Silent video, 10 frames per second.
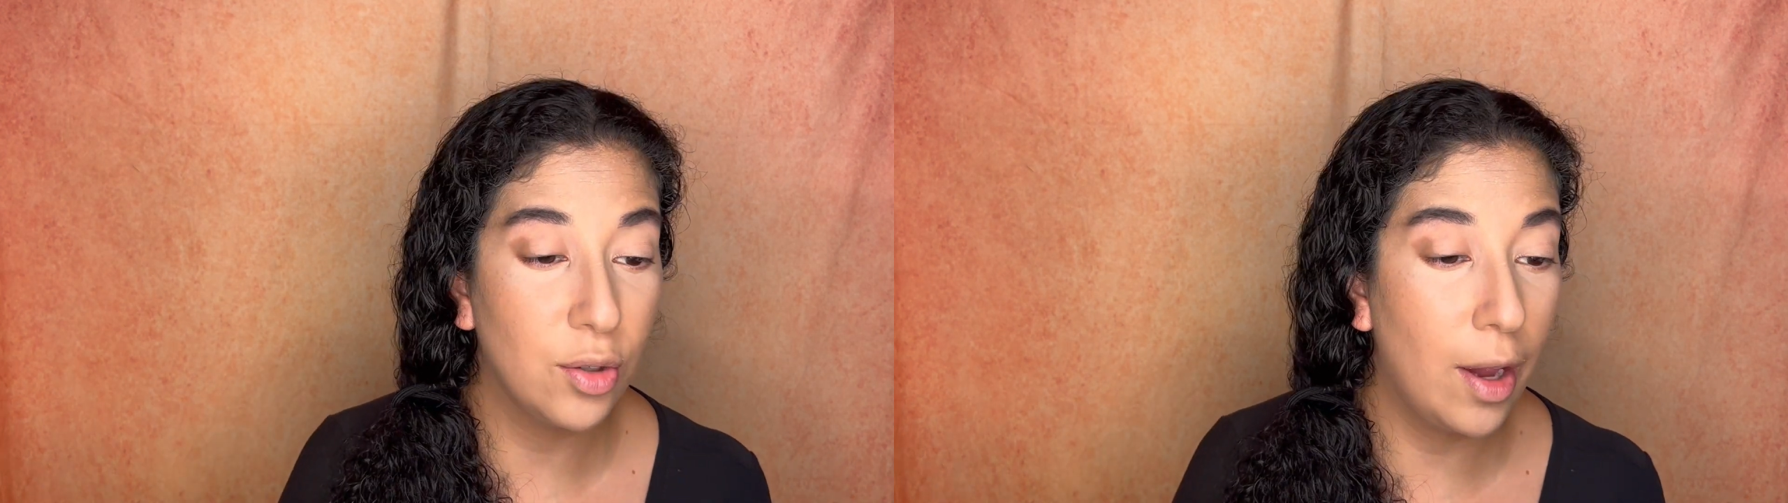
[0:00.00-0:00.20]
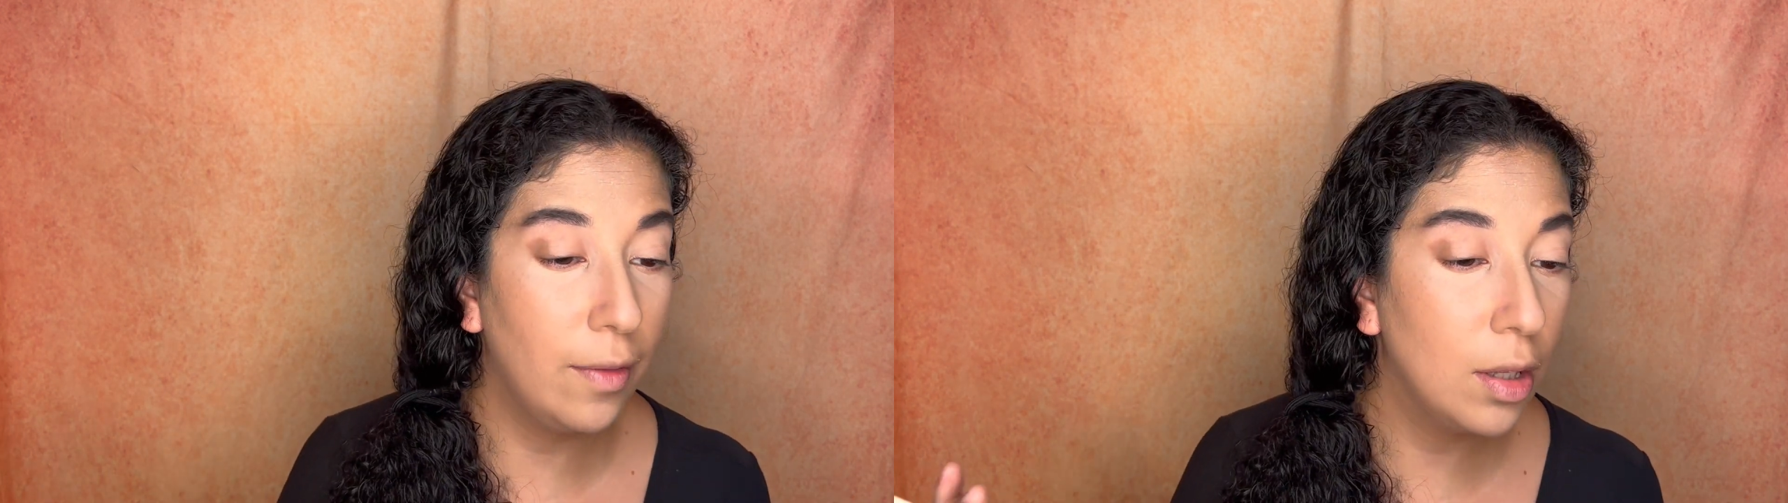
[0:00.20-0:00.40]

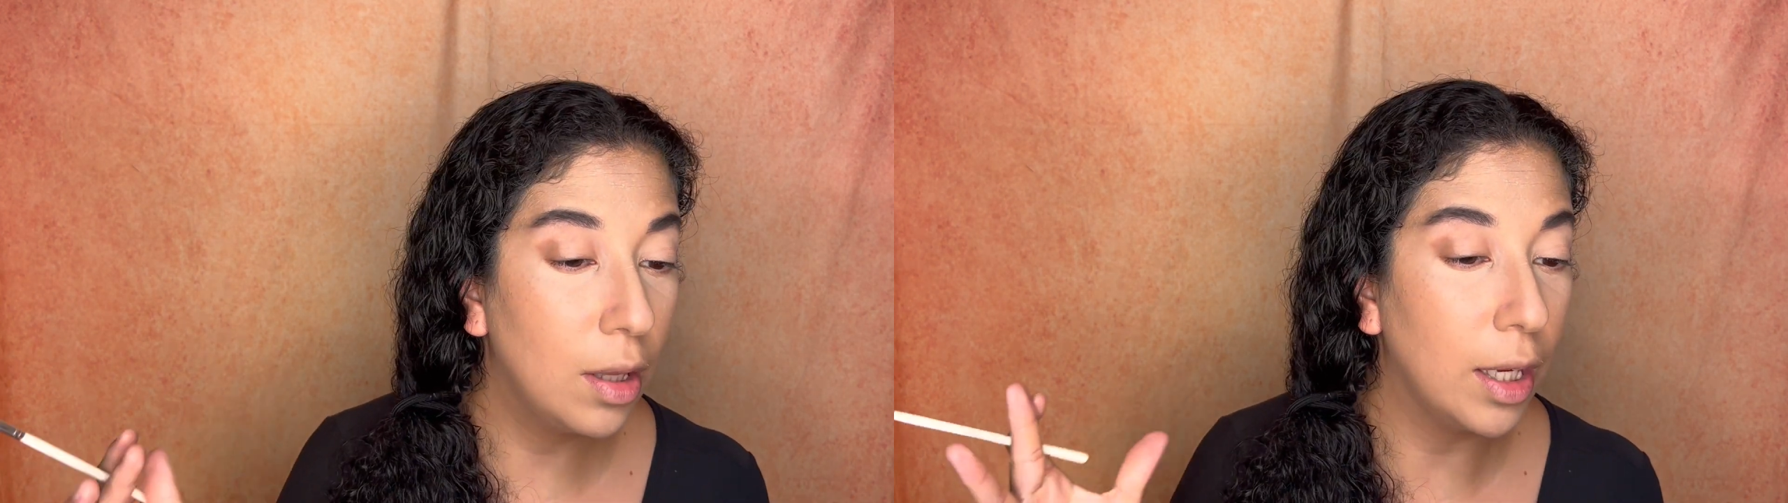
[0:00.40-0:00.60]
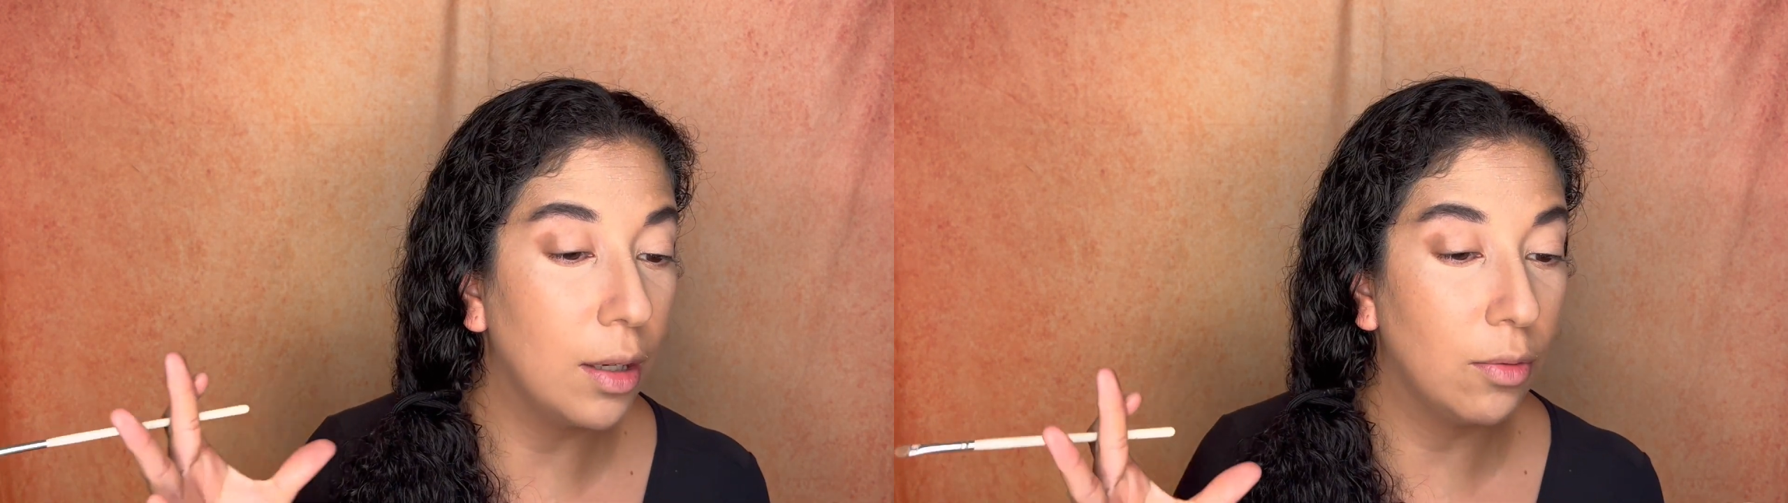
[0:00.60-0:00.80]
so I have to
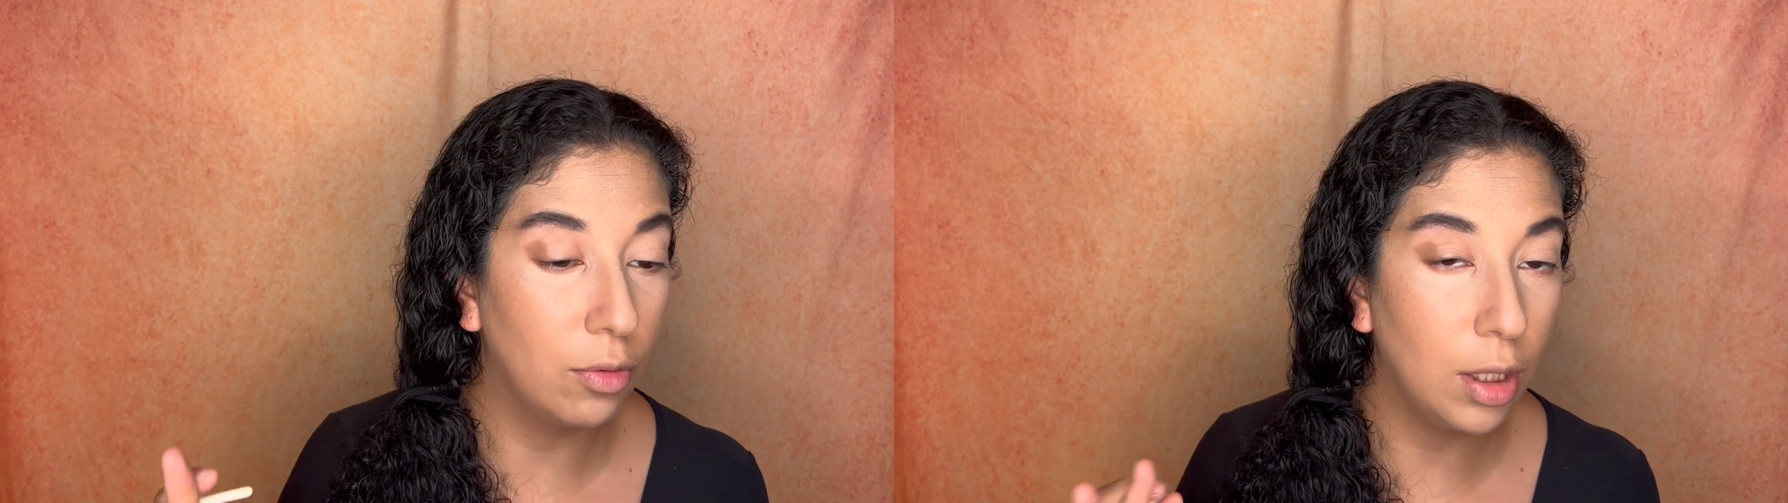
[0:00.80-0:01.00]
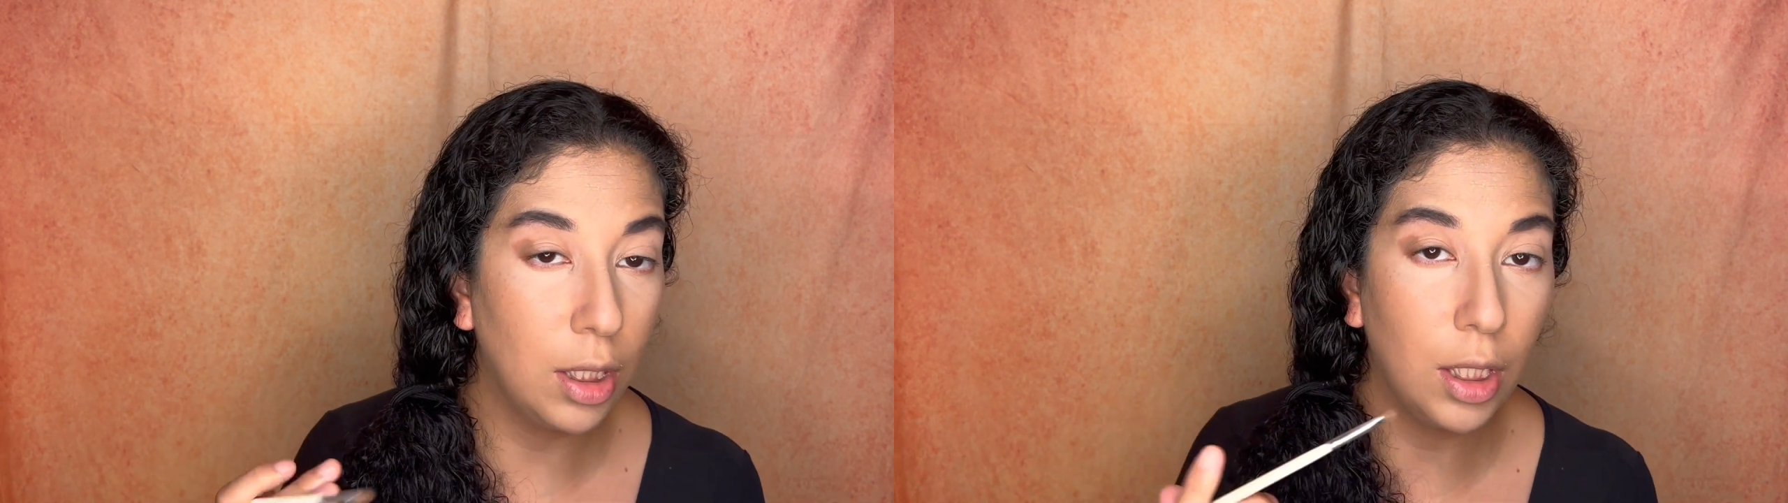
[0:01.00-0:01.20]
like
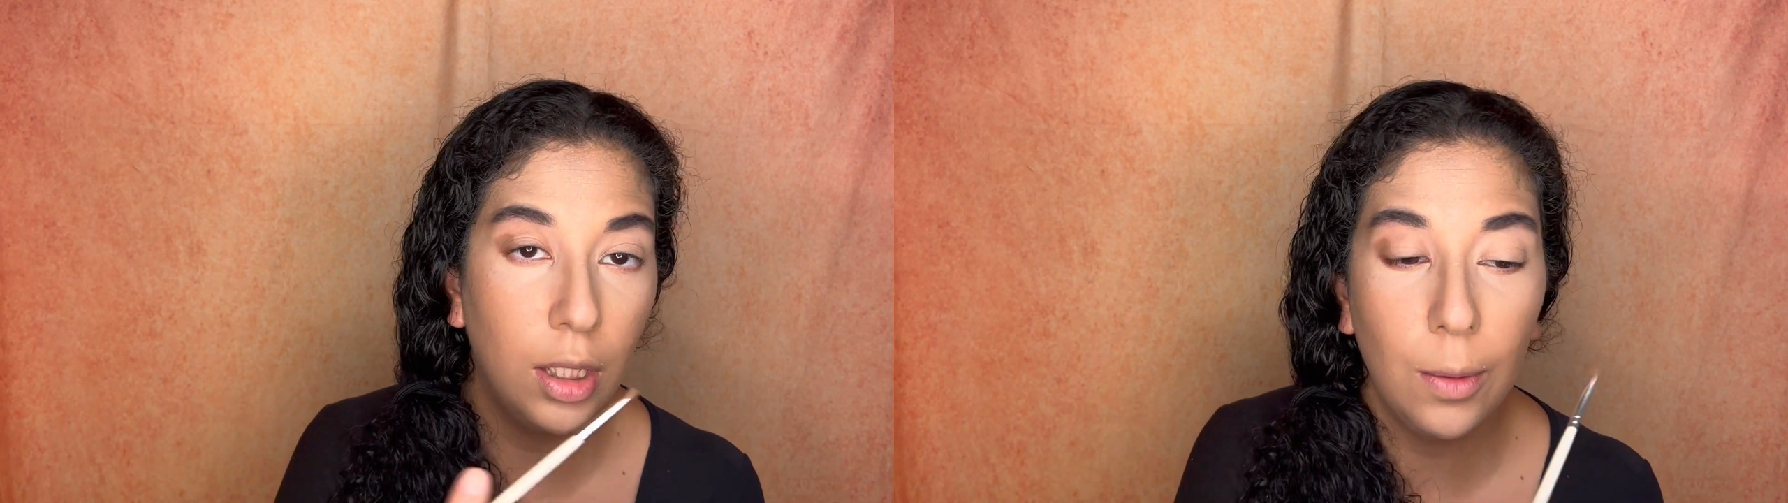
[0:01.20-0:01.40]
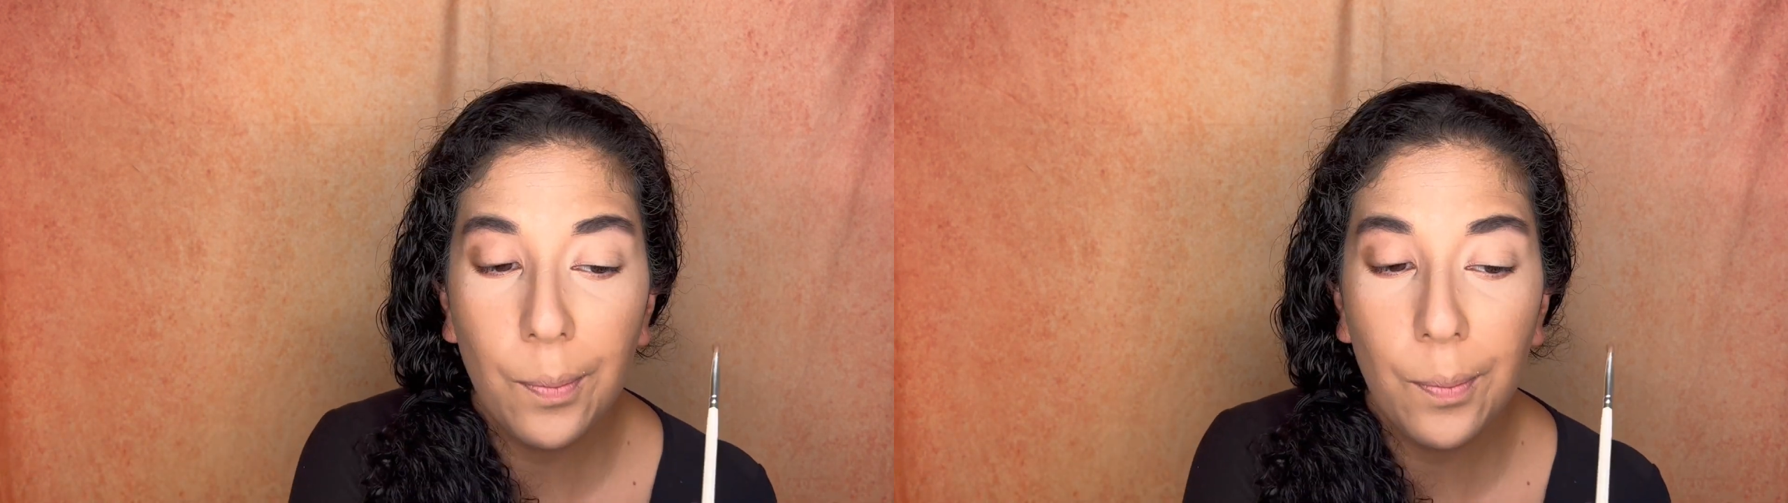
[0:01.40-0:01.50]
really